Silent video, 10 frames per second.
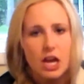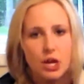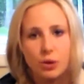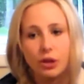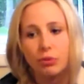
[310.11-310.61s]

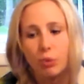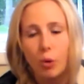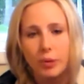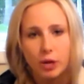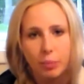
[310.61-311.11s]
You can throw
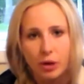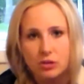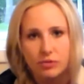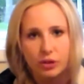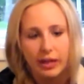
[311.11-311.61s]
them in your
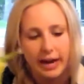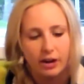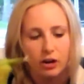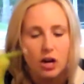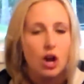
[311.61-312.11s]
purse for
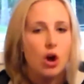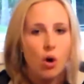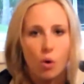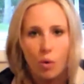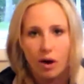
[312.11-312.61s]
later,
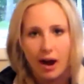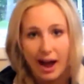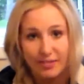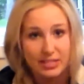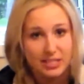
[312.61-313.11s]
or
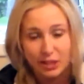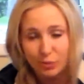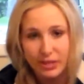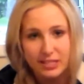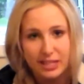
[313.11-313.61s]
obviously the
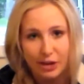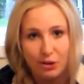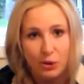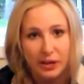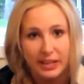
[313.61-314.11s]
reason that you're
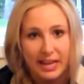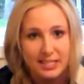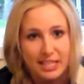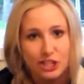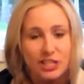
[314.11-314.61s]
going to the gas
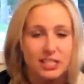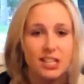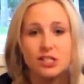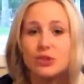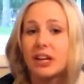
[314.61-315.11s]
station is
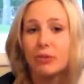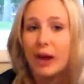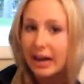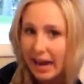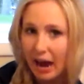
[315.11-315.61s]
because you need it
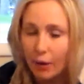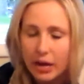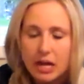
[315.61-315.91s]
right now.